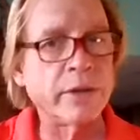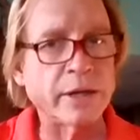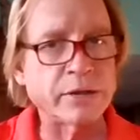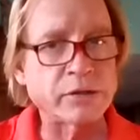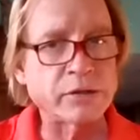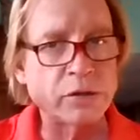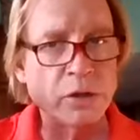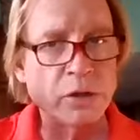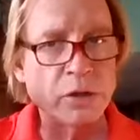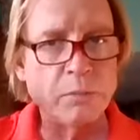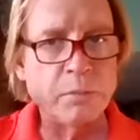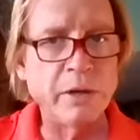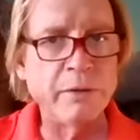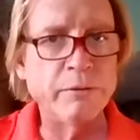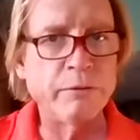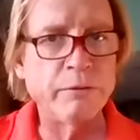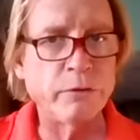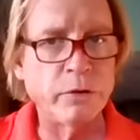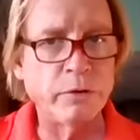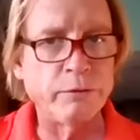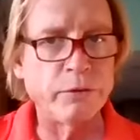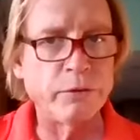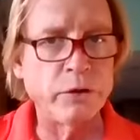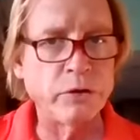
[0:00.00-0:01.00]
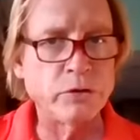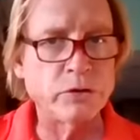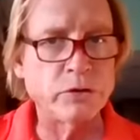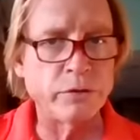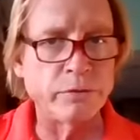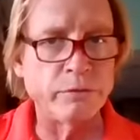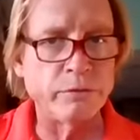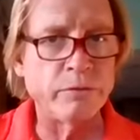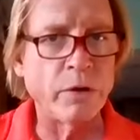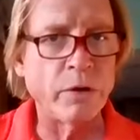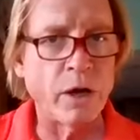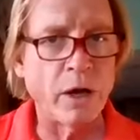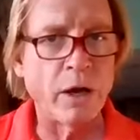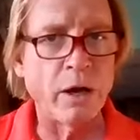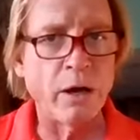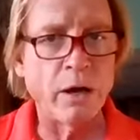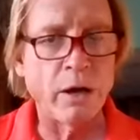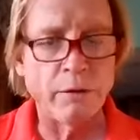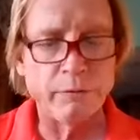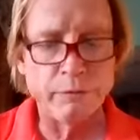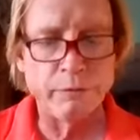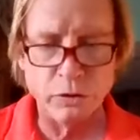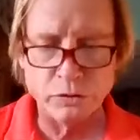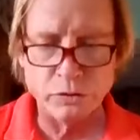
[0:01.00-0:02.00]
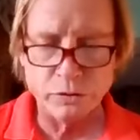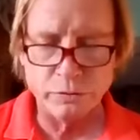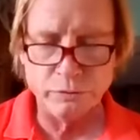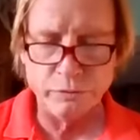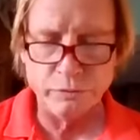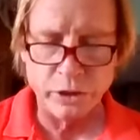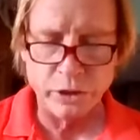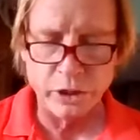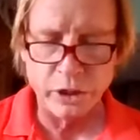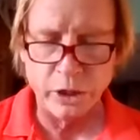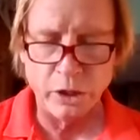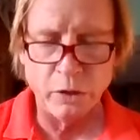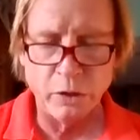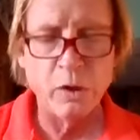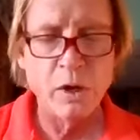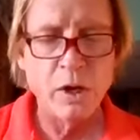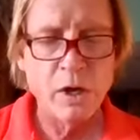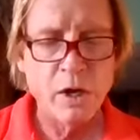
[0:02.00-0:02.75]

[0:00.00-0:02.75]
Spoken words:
That's going to be for a future video.